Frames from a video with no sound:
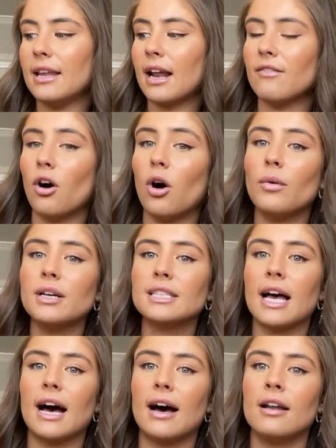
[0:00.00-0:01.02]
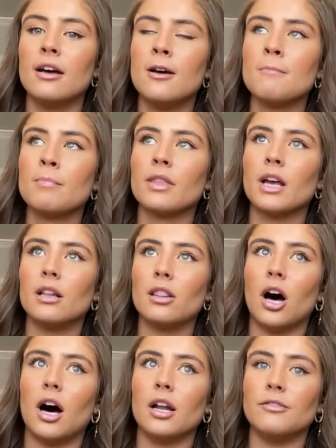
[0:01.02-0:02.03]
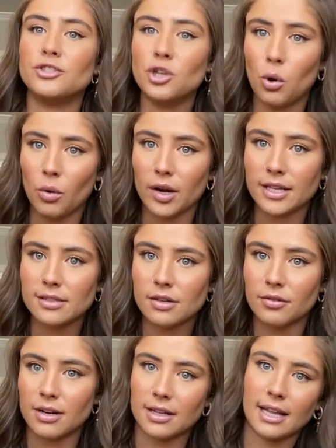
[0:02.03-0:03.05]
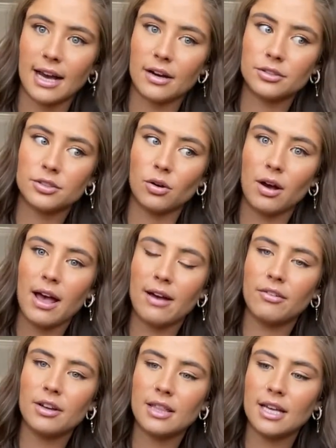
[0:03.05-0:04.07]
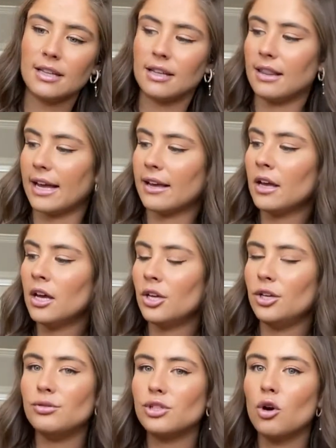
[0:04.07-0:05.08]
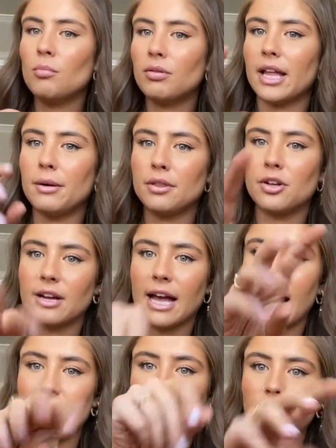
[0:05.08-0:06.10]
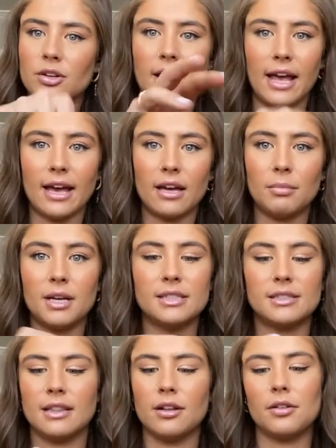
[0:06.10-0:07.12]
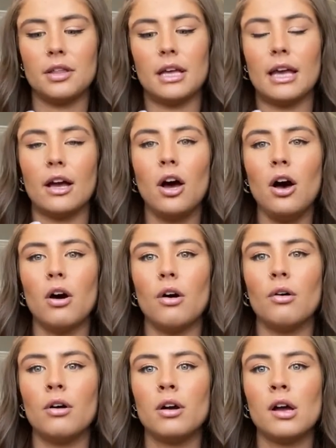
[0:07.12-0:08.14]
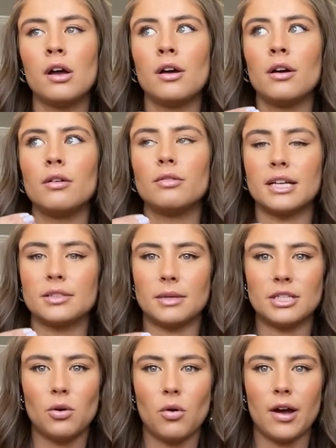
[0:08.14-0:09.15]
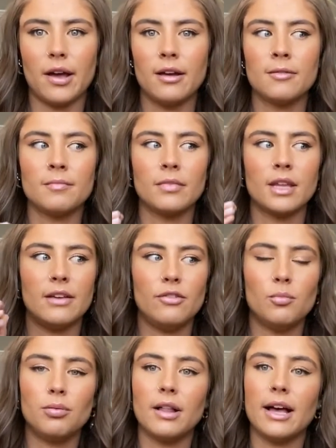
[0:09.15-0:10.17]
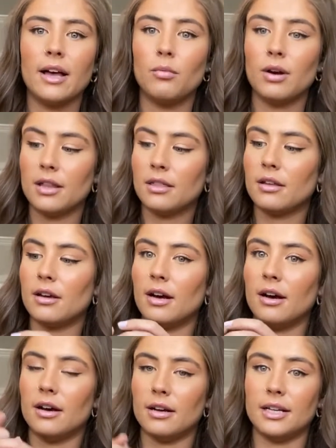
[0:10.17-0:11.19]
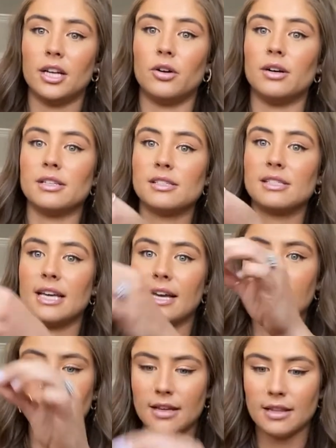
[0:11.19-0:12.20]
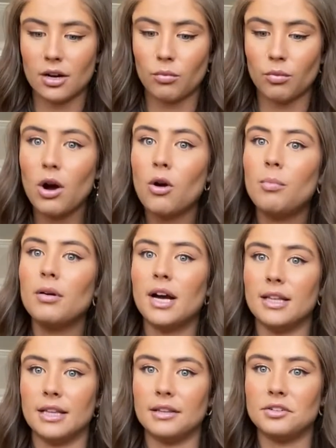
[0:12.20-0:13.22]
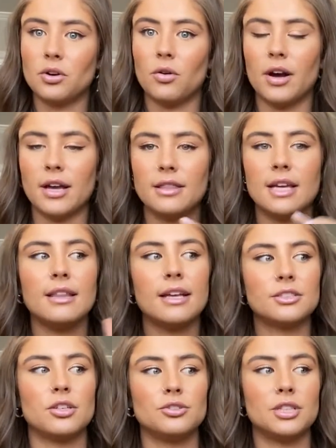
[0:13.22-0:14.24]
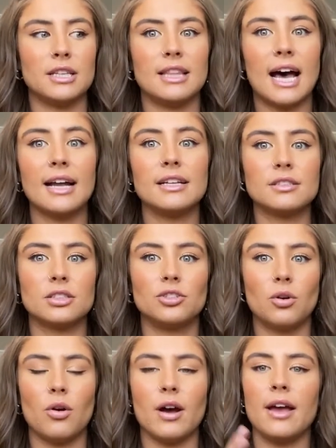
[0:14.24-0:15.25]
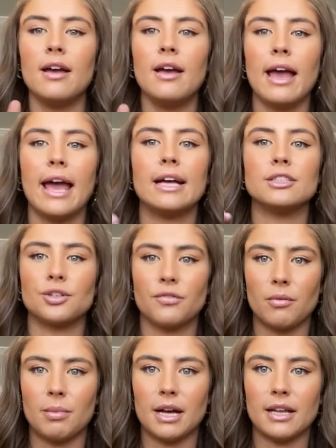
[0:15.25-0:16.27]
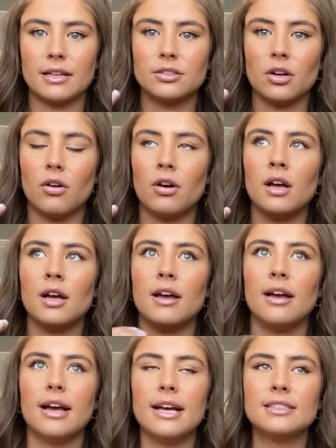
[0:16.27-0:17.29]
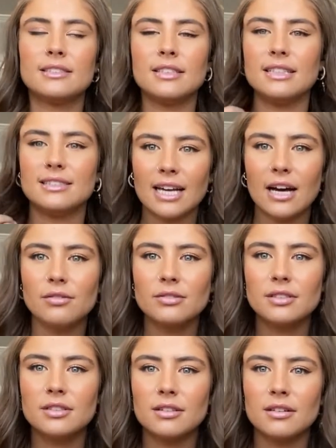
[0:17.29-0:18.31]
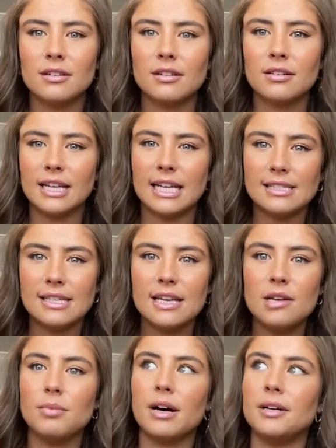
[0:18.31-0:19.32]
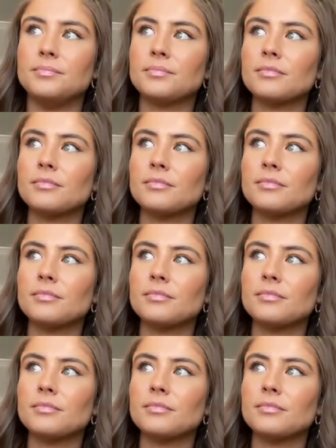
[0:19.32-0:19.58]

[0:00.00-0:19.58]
I've always had a lot of toys around the house. So everything that, like, you don't play with your cat with your hand, because then they're thinking, oh, that's my toy. If you play with a stick and then a rope and then the toy, then they associate that as the toy. Hands are for petting. So it sounds easy, but